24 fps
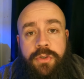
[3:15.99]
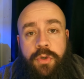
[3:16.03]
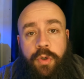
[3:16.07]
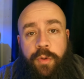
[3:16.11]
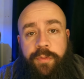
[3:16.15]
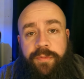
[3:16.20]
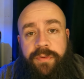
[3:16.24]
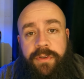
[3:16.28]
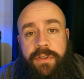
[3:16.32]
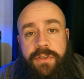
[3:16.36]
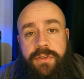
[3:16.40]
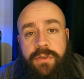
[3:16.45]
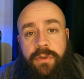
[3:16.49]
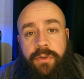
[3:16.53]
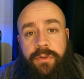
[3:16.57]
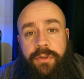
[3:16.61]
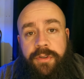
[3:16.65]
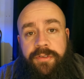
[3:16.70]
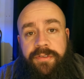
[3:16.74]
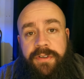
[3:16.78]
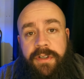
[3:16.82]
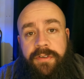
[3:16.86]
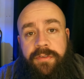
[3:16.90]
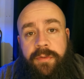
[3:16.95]
So hopefully it's all
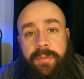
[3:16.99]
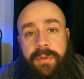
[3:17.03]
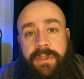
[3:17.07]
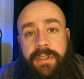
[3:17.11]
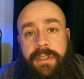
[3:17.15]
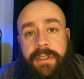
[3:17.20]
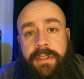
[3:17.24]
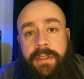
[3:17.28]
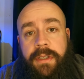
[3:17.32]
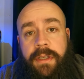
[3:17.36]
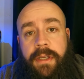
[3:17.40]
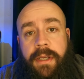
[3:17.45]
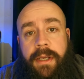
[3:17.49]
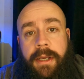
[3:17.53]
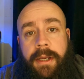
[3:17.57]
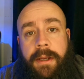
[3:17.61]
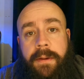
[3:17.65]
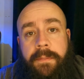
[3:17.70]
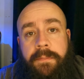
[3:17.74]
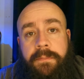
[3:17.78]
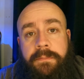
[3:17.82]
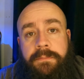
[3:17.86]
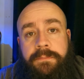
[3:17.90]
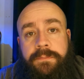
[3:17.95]
good for everybody.
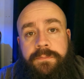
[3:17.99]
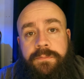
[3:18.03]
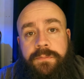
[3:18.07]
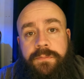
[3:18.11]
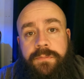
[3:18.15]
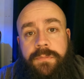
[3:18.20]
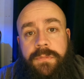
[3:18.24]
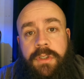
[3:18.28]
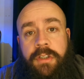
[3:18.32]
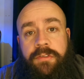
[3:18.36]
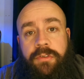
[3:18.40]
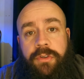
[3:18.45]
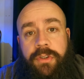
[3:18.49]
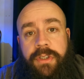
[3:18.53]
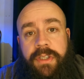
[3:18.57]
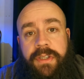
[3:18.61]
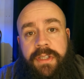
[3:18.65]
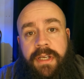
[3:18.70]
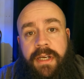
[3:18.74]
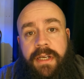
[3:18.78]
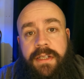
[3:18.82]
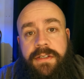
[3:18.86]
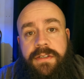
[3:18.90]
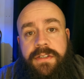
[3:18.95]
Have a look
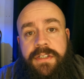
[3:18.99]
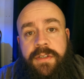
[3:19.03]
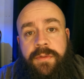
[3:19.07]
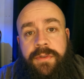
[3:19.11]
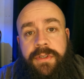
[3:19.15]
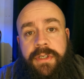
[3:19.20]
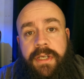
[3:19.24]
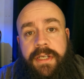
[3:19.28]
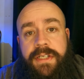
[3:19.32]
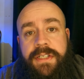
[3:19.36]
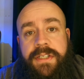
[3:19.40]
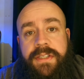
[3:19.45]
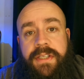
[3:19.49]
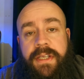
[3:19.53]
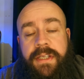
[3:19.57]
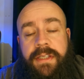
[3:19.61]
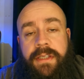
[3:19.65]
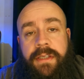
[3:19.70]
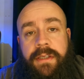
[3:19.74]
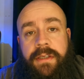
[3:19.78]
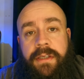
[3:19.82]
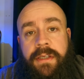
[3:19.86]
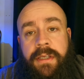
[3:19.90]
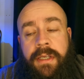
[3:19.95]
at that, see what you guys
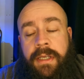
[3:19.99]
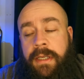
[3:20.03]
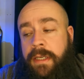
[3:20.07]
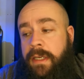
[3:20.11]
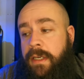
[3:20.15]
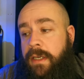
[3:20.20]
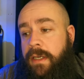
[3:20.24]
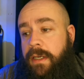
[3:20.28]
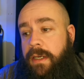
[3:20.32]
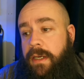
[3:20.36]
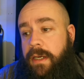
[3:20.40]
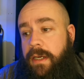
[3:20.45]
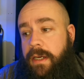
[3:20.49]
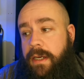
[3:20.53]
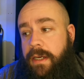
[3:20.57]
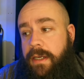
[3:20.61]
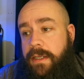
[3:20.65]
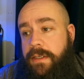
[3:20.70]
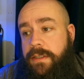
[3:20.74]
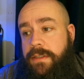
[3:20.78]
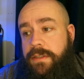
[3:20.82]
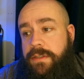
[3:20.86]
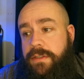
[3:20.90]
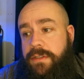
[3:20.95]
think,
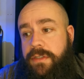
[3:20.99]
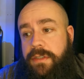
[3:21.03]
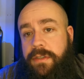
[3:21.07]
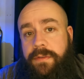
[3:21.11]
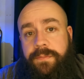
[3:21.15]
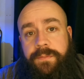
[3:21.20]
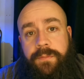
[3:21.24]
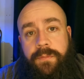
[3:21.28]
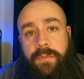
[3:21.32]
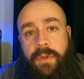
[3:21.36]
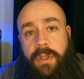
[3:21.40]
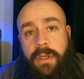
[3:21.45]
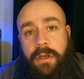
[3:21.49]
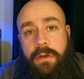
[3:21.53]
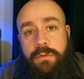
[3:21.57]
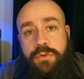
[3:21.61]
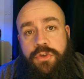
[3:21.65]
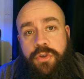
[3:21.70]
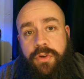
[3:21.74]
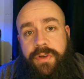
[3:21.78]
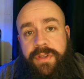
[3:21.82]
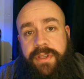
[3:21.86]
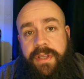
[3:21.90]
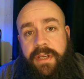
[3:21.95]
and I'll
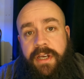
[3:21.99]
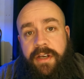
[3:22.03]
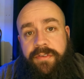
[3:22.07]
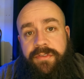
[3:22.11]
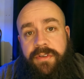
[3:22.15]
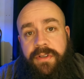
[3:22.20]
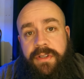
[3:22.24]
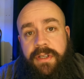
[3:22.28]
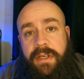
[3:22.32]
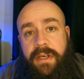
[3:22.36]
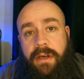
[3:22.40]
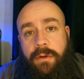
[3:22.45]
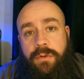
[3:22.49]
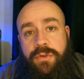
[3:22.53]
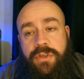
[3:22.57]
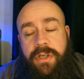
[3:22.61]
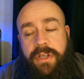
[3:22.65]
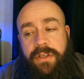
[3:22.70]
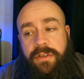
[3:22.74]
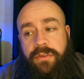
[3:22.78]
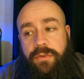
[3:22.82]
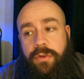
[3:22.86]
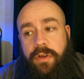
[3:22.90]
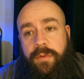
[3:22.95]
join you after that. I'll
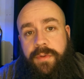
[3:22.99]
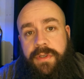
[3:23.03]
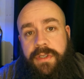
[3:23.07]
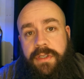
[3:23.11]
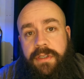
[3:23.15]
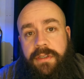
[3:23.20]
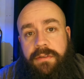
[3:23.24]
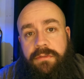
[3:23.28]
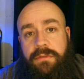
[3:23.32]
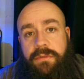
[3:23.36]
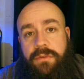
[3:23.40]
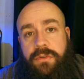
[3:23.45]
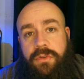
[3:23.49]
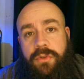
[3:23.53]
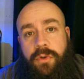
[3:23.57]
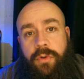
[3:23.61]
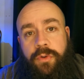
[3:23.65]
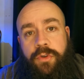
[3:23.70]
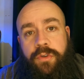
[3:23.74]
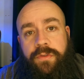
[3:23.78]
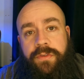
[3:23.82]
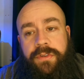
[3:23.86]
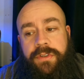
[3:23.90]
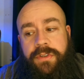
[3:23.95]
try and do a wee
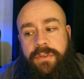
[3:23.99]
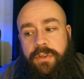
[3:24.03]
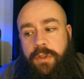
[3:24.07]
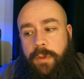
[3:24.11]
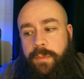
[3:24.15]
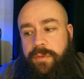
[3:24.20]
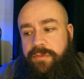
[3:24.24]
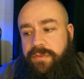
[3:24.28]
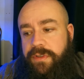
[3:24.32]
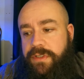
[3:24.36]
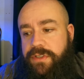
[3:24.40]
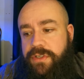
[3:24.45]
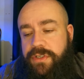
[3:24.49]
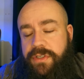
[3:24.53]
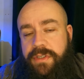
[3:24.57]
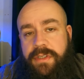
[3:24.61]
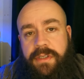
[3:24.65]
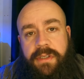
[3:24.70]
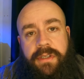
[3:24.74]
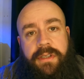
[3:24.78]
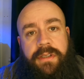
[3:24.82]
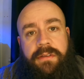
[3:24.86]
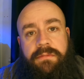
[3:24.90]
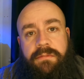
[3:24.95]
talk over the top of it just
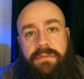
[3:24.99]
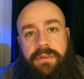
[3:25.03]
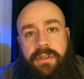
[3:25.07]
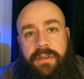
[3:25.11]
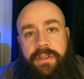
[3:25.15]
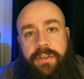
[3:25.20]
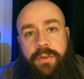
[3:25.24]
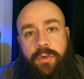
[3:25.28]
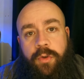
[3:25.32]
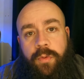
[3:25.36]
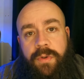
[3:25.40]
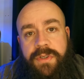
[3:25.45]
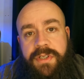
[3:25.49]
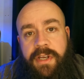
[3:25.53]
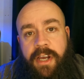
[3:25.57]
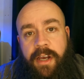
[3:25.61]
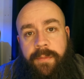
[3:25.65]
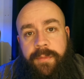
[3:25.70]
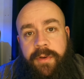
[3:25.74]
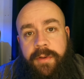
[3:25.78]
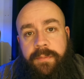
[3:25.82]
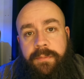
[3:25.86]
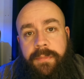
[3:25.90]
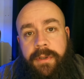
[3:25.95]
to let you know what's
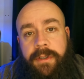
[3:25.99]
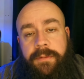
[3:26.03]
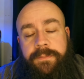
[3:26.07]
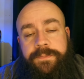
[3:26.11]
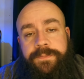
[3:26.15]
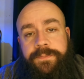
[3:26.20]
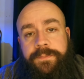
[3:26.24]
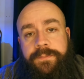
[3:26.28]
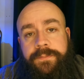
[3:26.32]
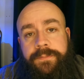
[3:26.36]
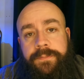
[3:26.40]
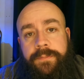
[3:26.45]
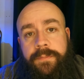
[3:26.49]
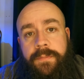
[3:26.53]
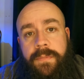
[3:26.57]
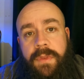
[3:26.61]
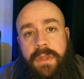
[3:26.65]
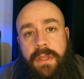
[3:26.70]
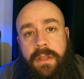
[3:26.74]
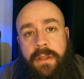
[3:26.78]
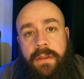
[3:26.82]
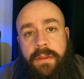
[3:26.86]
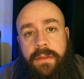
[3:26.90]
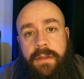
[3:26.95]
happening, but
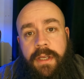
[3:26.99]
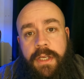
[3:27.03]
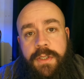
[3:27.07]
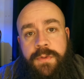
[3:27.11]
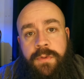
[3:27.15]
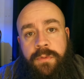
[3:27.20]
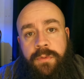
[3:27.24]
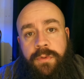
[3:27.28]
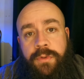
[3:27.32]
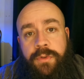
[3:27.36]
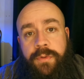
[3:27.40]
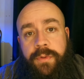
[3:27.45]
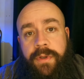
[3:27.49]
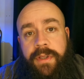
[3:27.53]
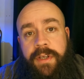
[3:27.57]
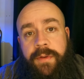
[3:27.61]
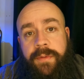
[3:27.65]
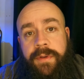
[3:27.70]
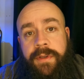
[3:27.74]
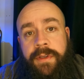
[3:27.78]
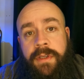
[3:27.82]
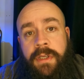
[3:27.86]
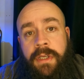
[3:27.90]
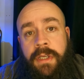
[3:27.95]
that's what we'll do
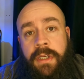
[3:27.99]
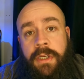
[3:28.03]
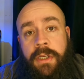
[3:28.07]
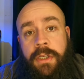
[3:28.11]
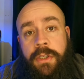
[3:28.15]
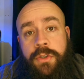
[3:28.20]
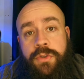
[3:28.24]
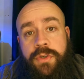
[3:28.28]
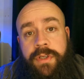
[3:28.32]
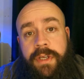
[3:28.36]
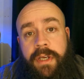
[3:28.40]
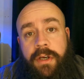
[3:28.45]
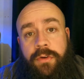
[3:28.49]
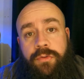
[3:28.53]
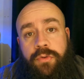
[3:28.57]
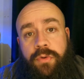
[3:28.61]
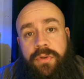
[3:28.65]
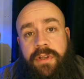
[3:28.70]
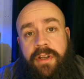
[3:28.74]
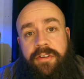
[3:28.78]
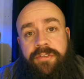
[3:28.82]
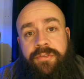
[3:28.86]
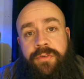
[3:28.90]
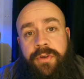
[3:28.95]
anyway. So yeah, I'll
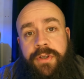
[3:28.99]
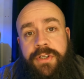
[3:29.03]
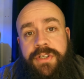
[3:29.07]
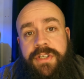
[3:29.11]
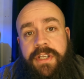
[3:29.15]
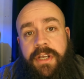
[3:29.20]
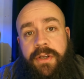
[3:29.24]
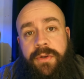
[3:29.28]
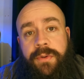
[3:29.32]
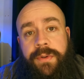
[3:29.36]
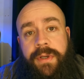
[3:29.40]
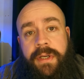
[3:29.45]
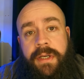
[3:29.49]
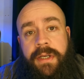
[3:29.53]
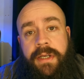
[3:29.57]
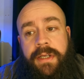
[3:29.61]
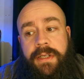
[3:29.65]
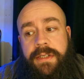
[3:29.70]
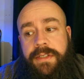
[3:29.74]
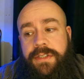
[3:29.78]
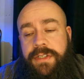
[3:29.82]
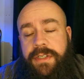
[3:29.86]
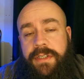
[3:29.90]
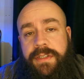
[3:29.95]
roll that footage now
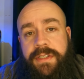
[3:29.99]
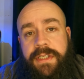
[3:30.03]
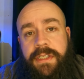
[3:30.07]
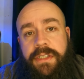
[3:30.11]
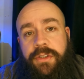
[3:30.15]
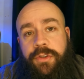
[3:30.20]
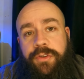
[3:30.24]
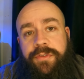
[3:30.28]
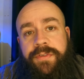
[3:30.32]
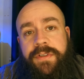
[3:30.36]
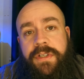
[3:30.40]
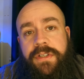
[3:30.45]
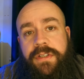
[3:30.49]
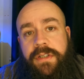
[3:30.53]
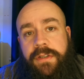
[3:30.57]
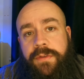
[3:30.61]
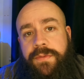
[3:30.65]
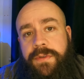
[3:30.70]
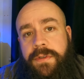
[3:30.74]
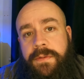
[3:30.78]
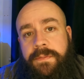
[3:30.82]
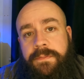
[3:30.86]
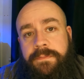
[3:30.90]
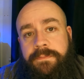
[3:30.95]
and you can take a look for
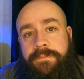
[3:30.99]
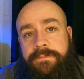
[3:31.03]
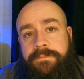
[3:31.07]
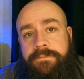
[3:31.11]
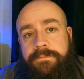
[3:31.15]
yourselves.